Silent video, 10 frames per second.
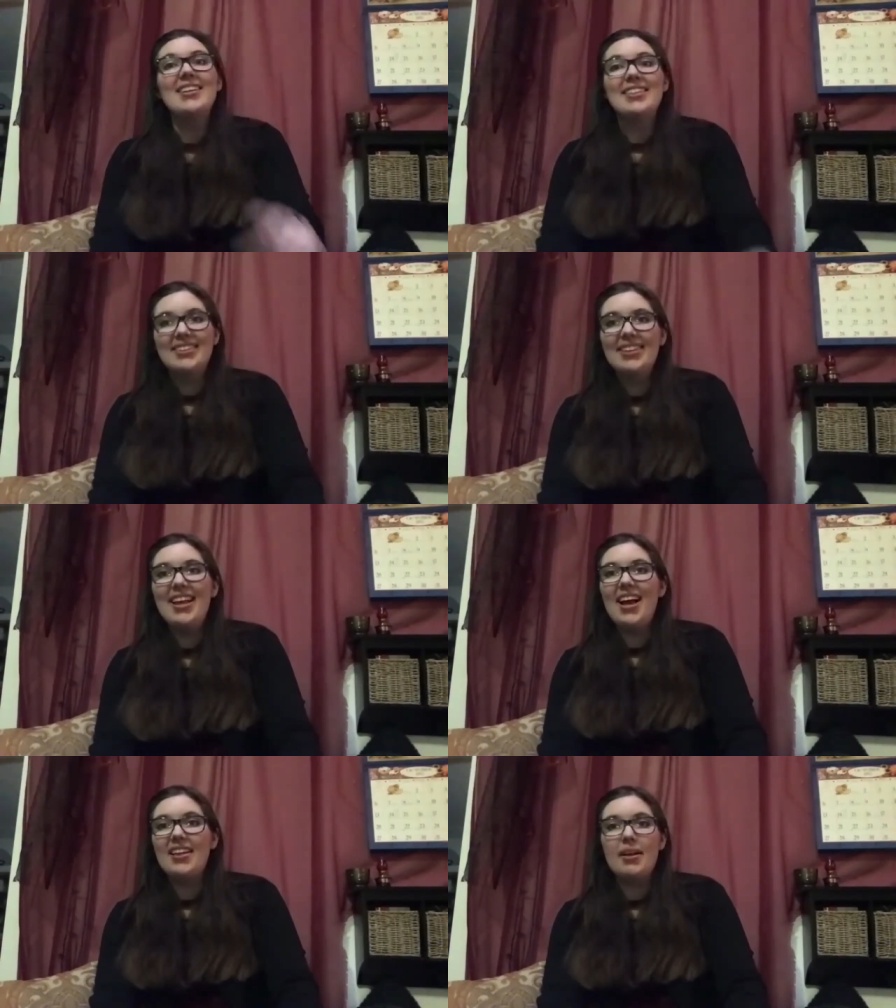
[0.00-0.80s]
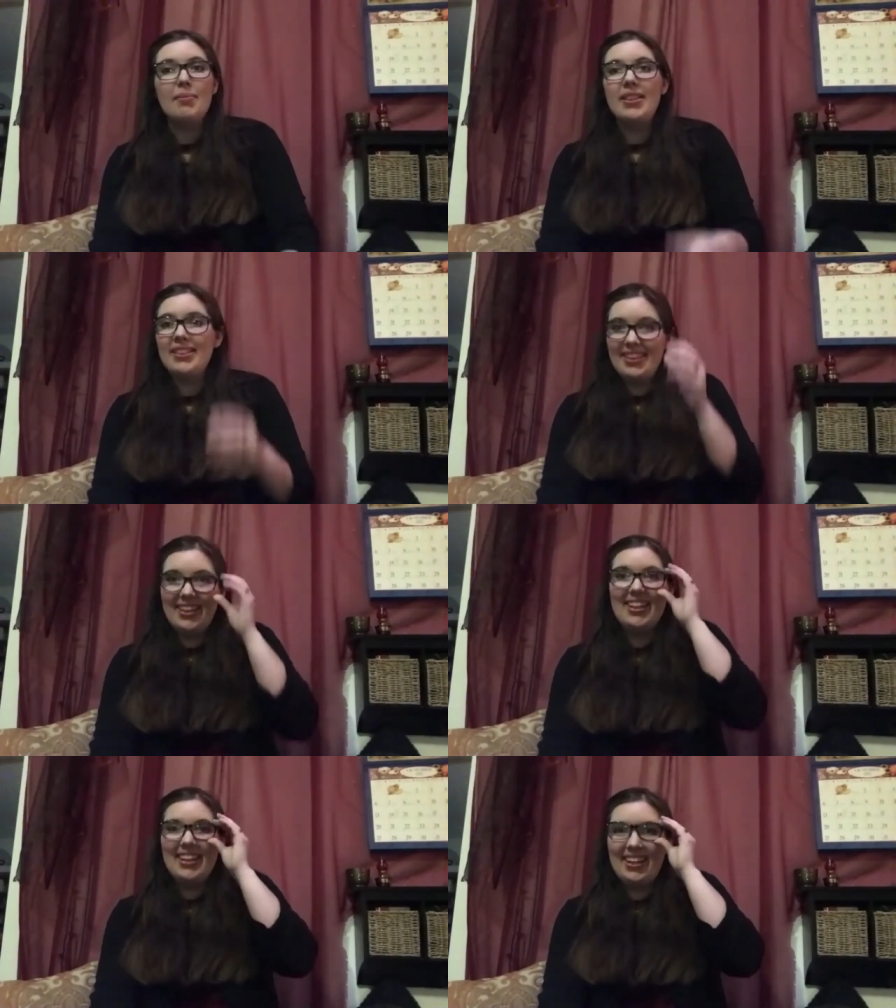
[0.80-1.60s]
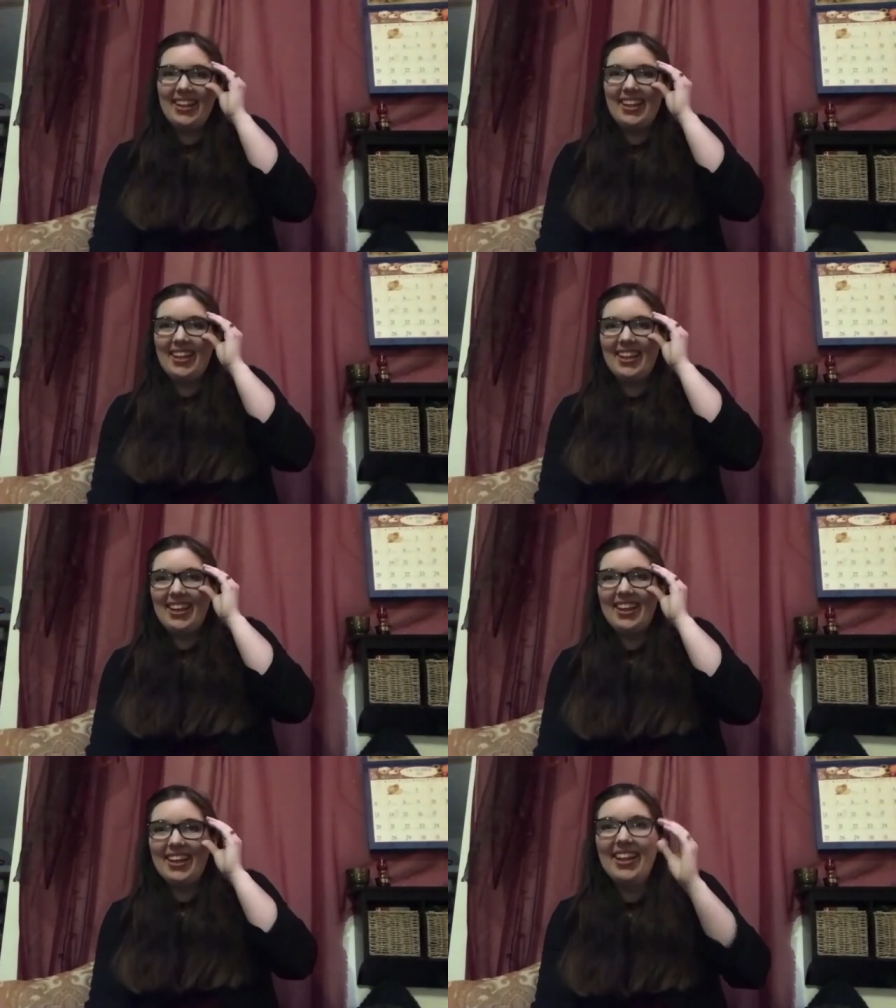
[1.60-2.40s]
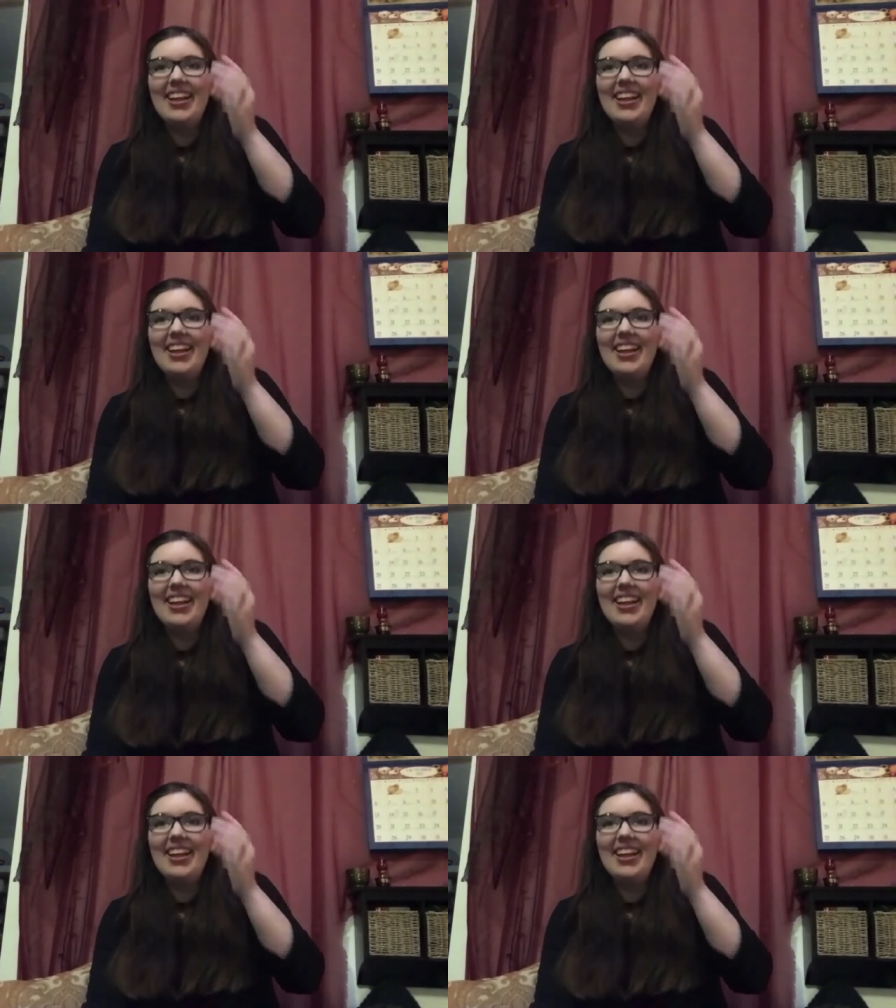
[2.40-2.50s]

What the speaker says: Without waiting for the queen to show up.